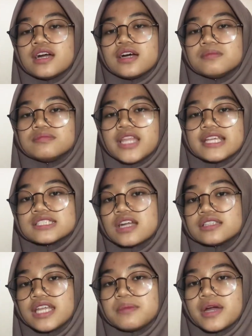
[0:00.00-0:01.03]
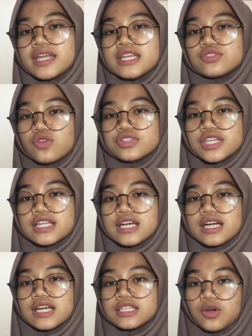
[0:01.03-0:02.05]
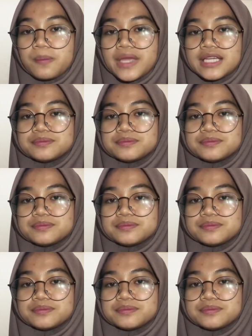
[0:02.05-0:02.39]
like starting by introducing the topic.